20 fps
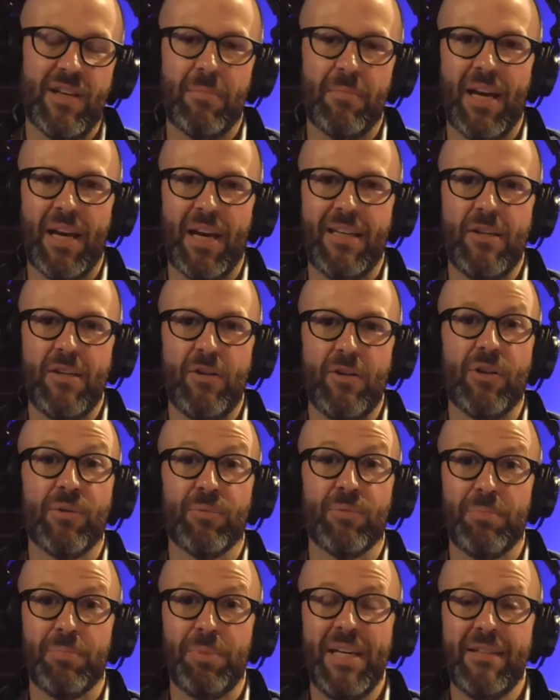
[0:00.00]
Mike, you can
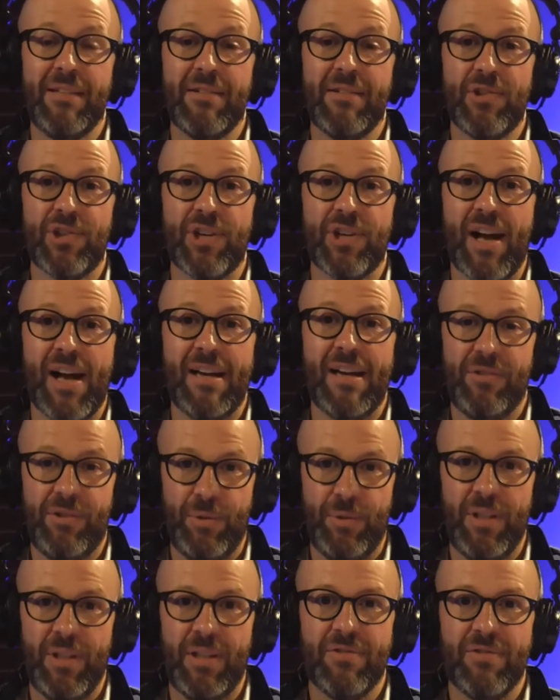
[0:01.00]
repeat the shot and do
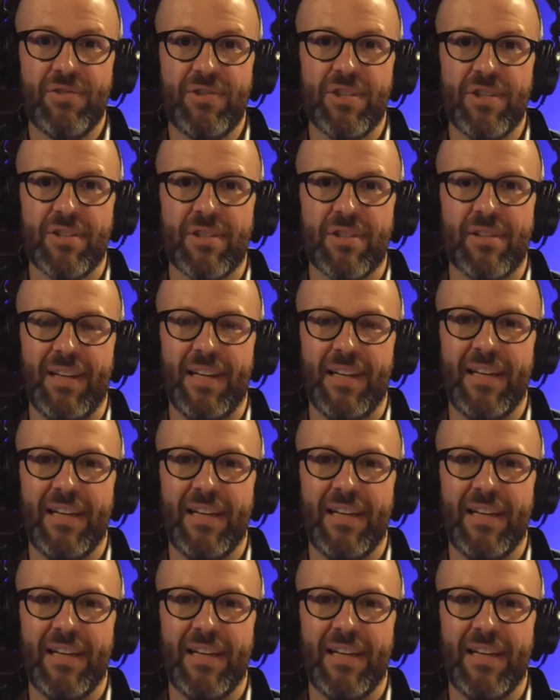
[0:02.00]
it consistently.